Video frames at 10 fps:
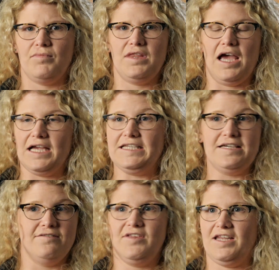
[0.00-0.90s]
the
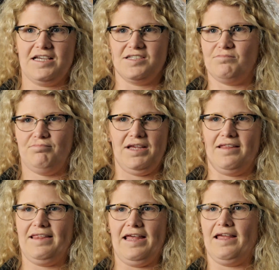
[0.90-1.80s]
idea of the next
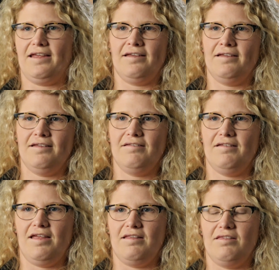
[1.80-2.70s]
big thing,
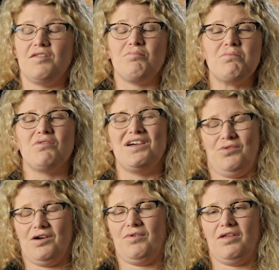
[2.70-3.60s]
and the people I
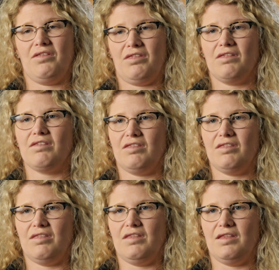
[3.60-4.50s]
work with,
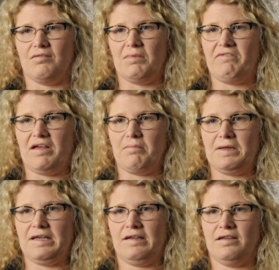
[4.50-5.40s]
they're my
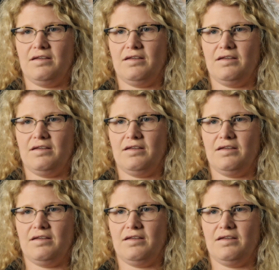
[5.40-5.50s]
family.